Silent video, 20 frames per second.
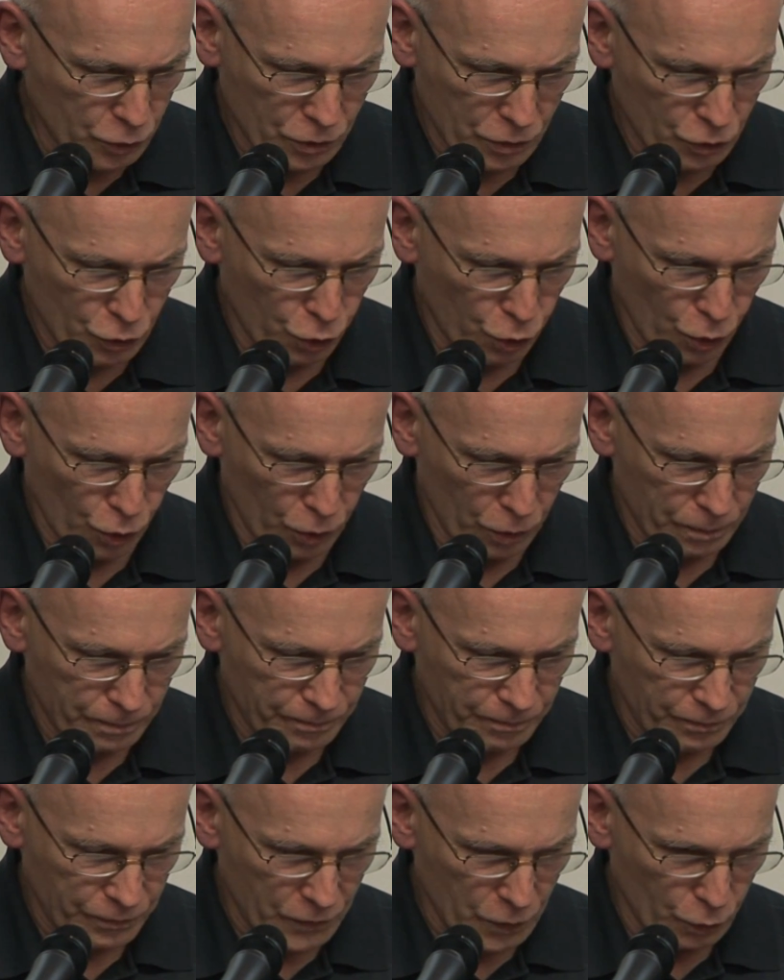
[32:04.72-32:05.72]
call,
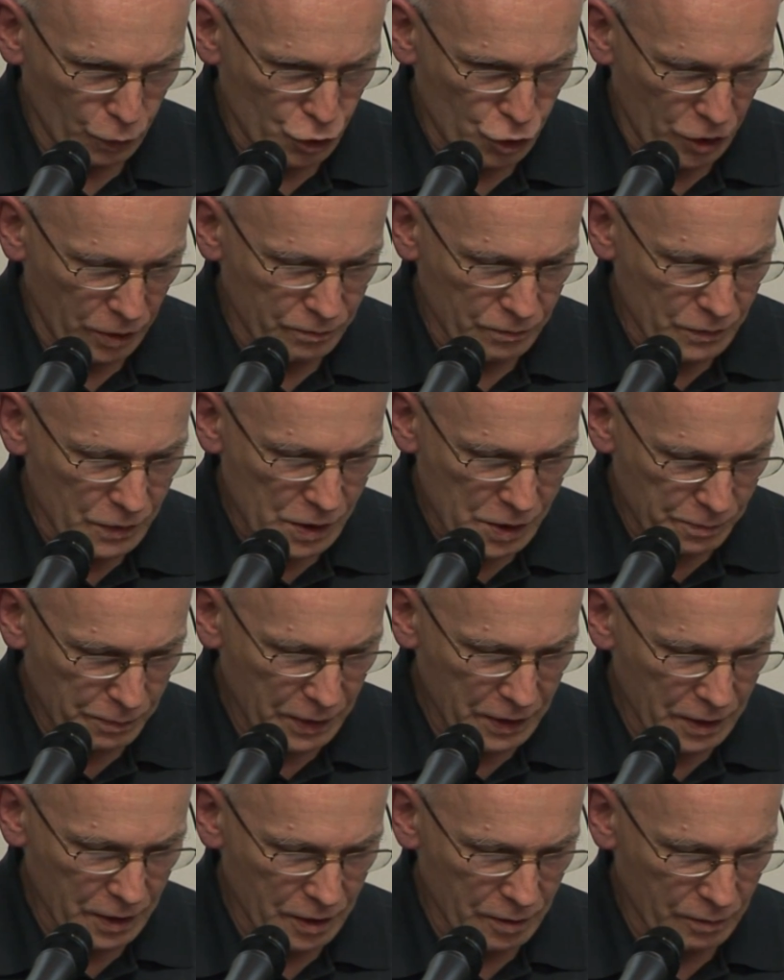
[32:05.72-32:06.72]
which I'm
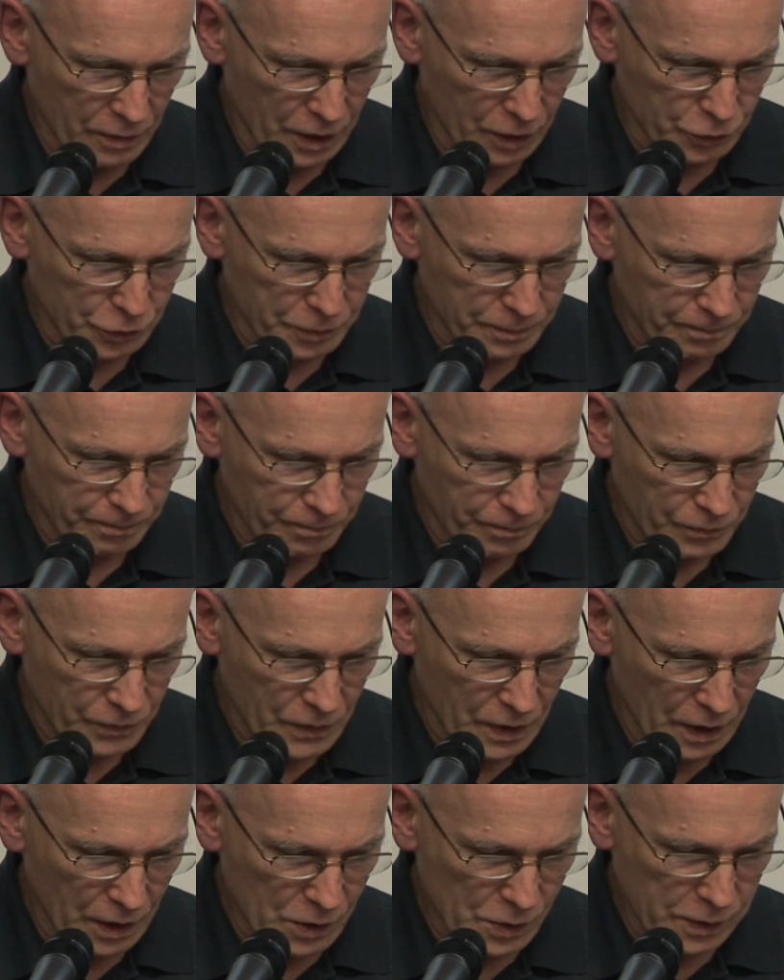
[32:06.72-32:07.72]
speaking about,
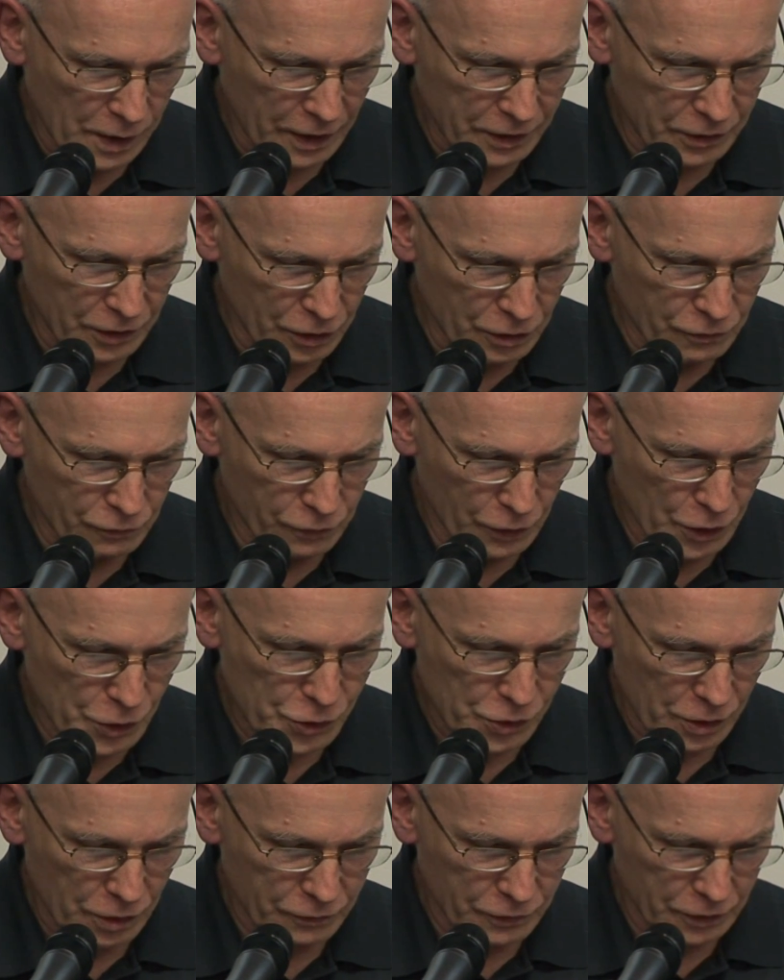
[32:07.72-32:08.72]
is like the
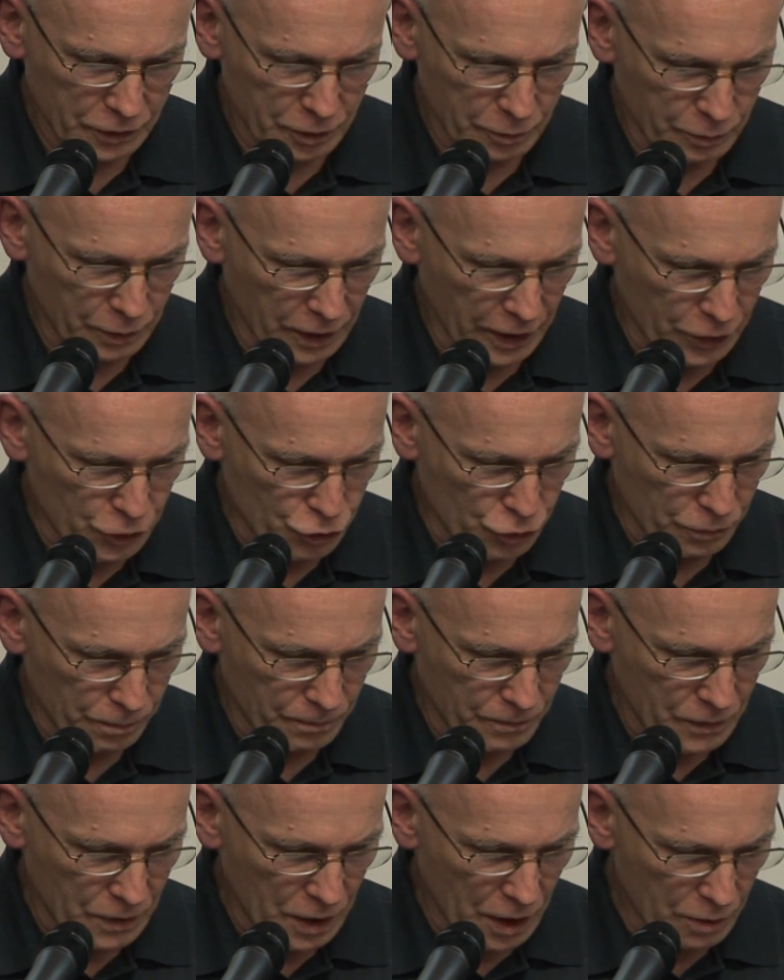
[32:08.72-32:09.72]
inverse of interpellation,
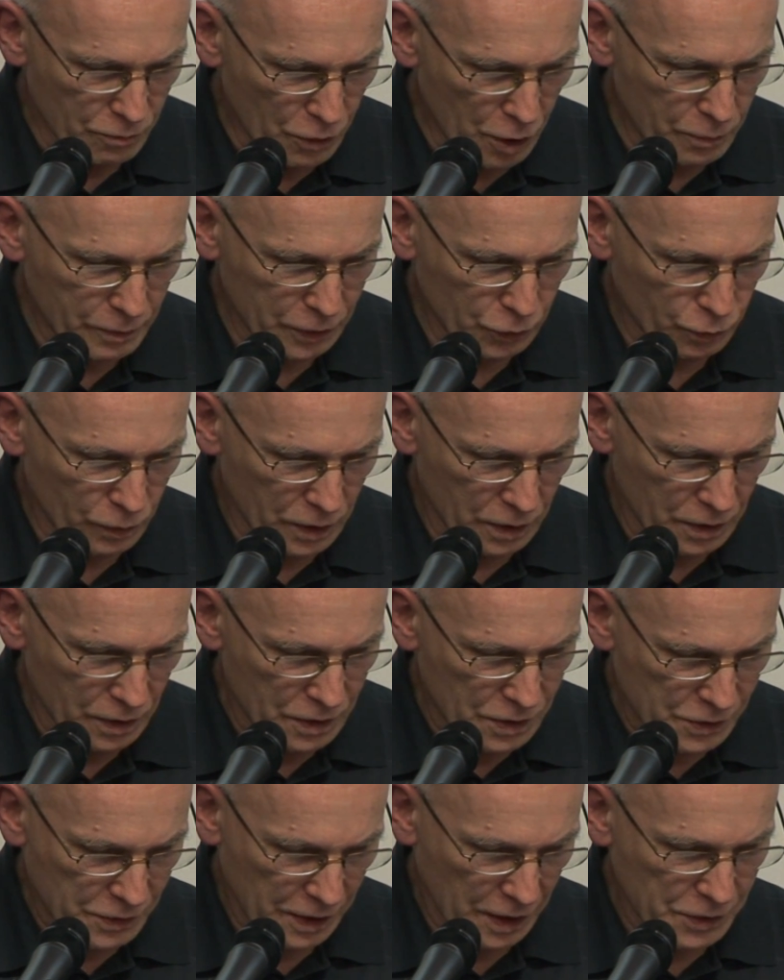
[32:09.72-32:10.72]
a moment where
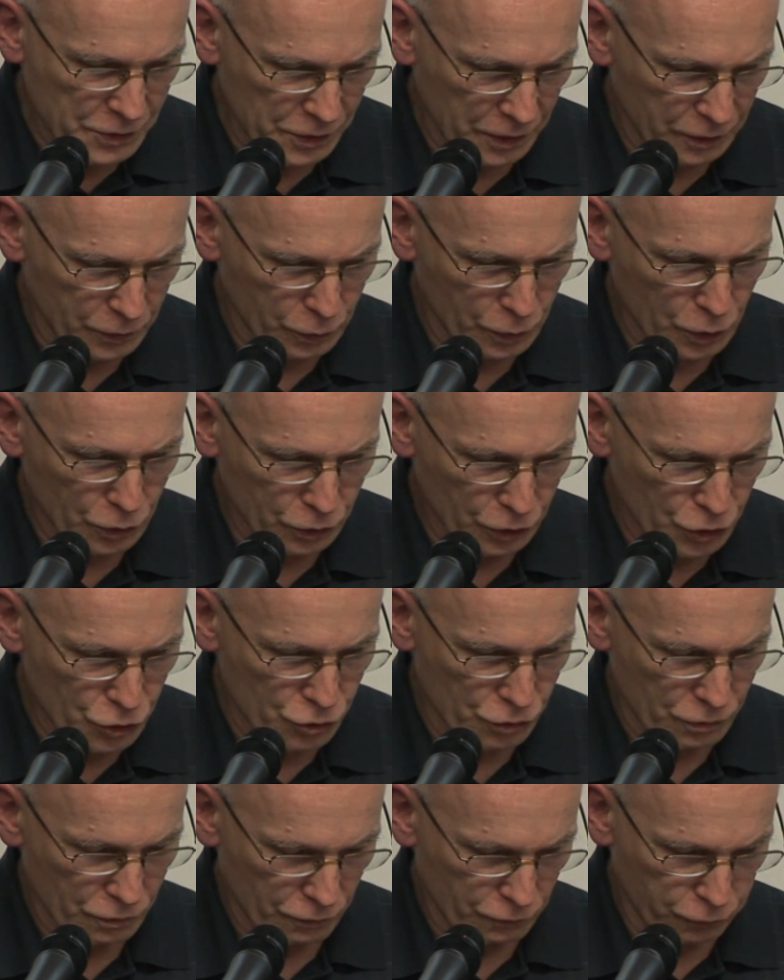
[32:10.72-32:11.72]
sense and
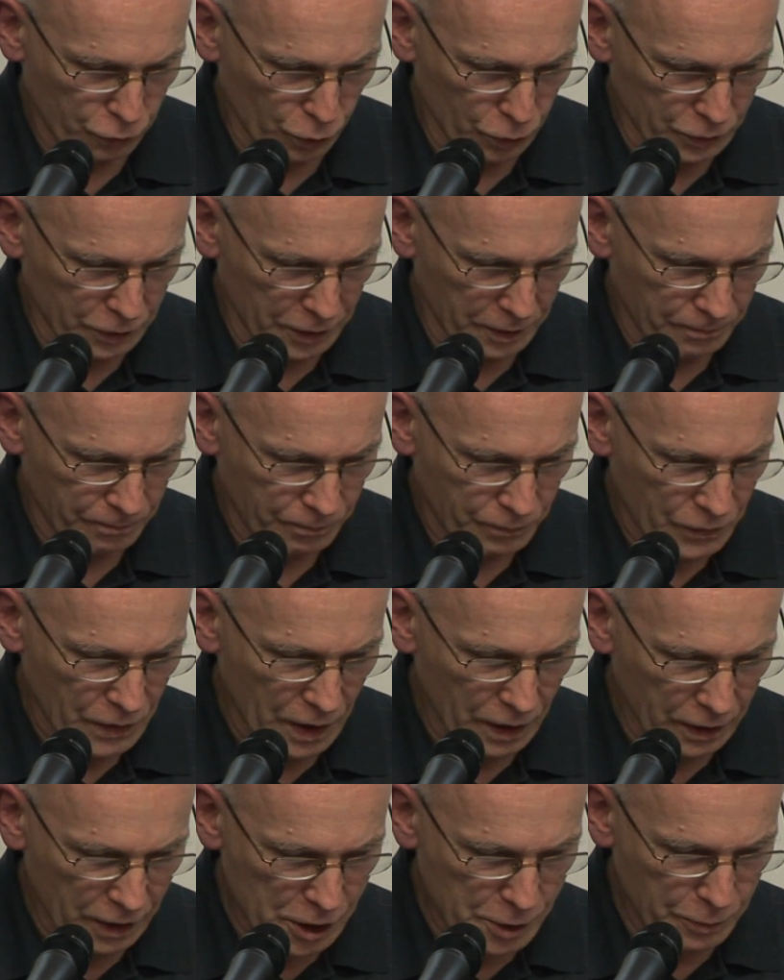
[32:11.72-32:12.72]
recognition falter,
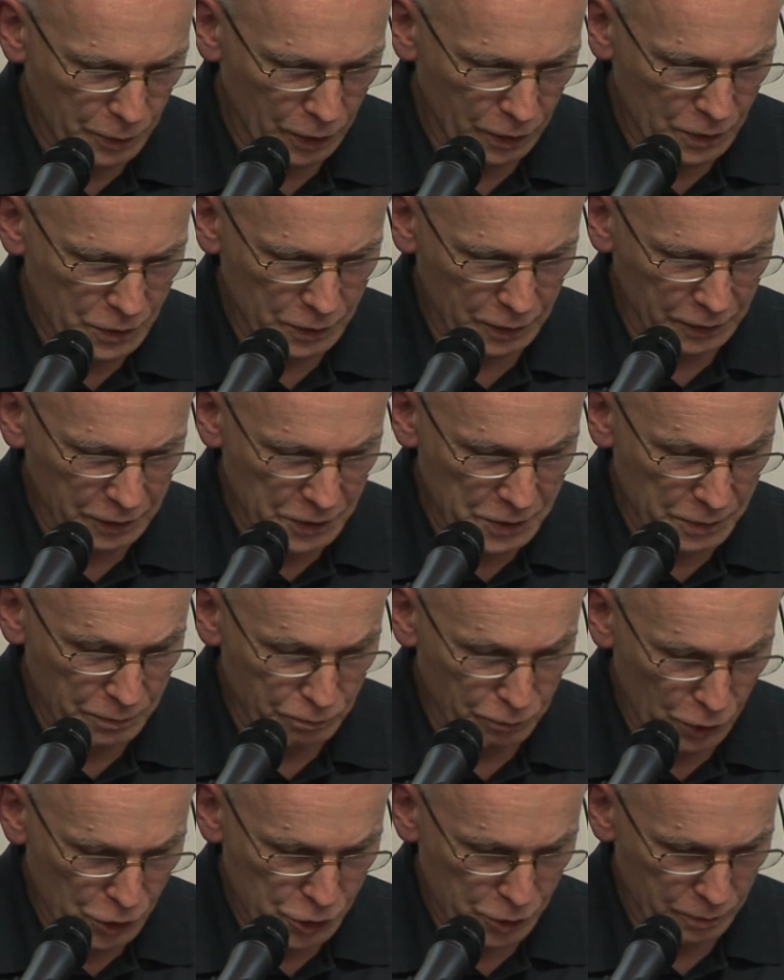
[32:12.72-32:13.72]
an experience that is
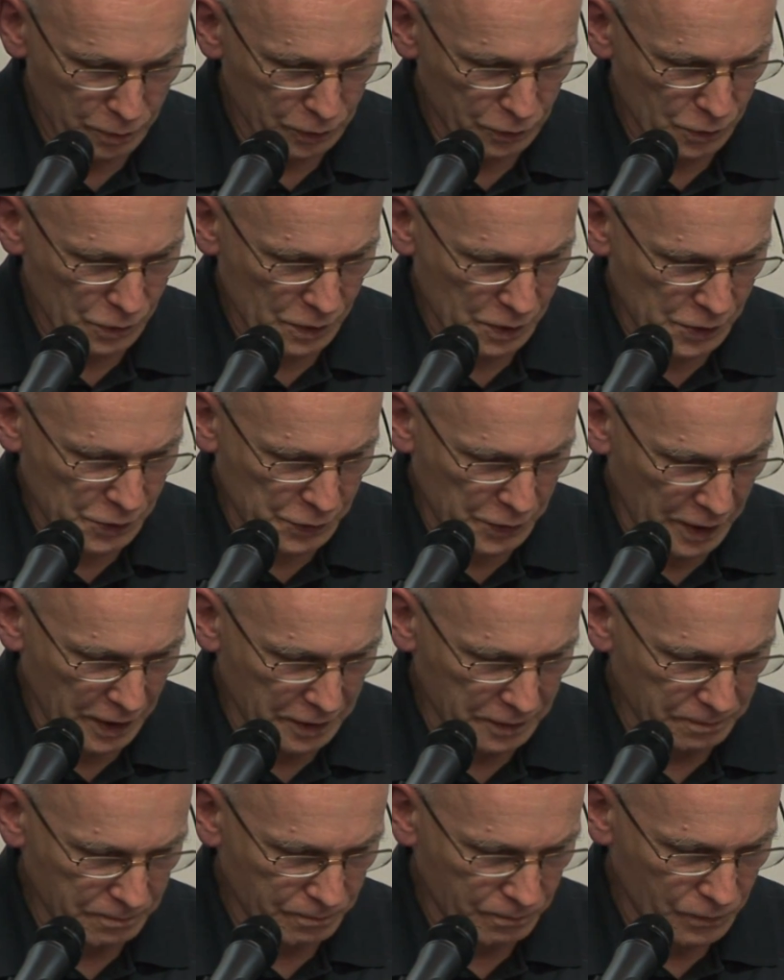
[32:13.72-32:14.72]
impossible to
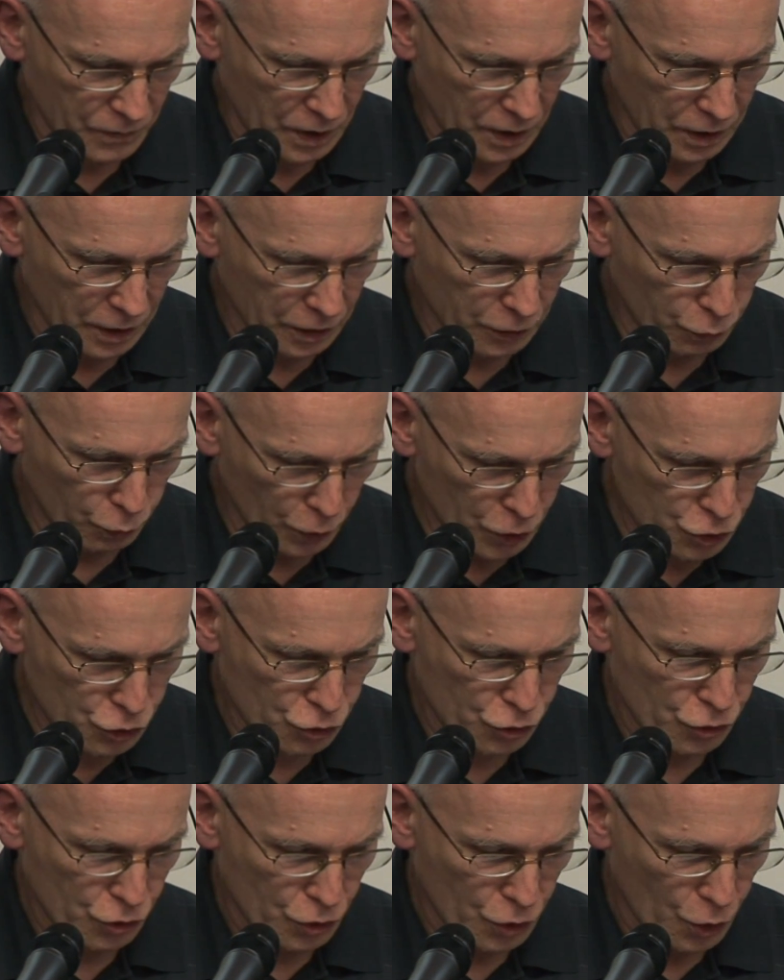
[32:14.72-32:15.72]
sustain, yet
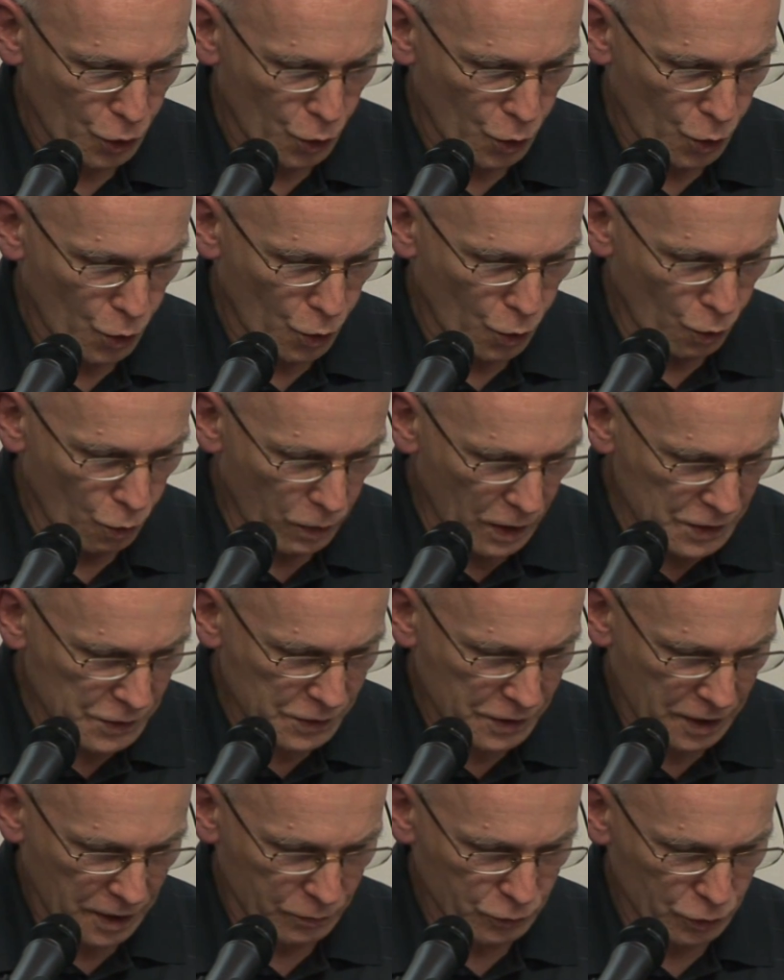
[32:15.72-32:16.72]
which, once
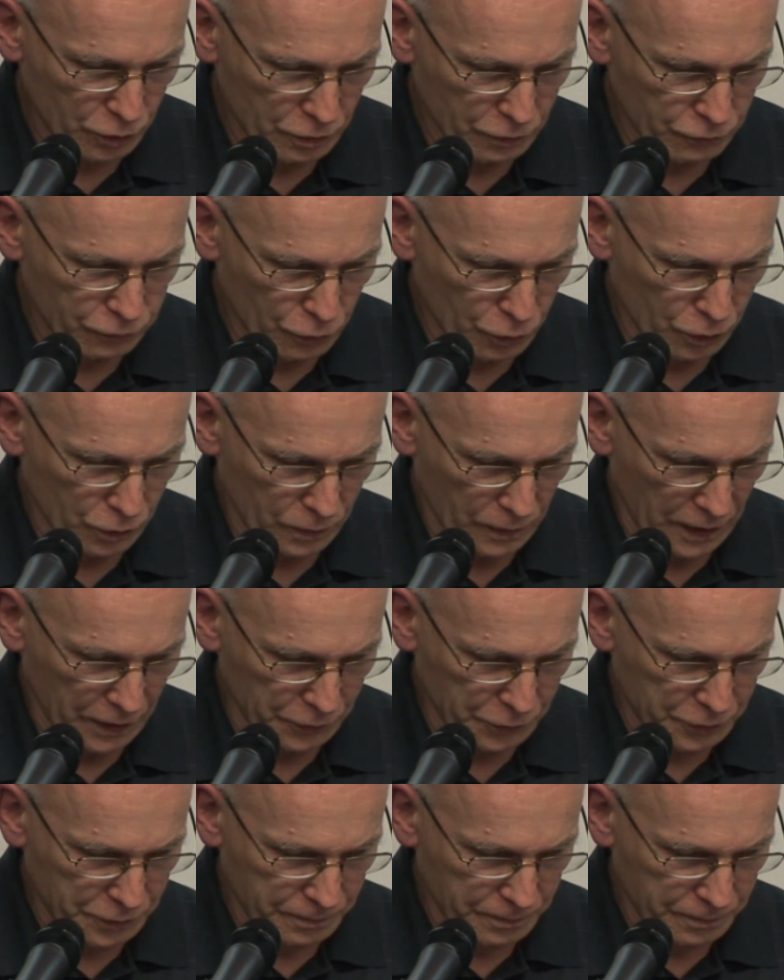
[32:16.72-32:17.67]
come to the foreground,